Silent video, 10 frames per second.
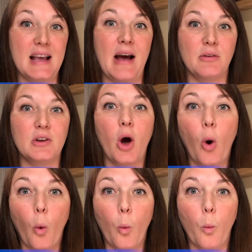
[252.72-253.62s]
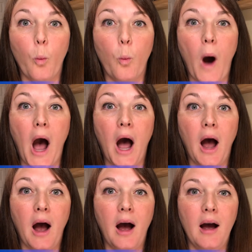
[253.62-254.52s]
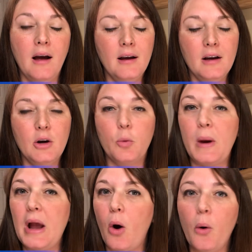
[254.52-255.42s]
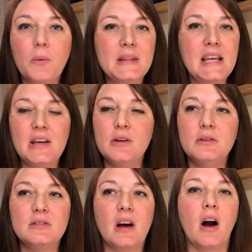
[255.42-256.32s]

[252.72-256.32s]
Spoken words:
sound. Wah. We only use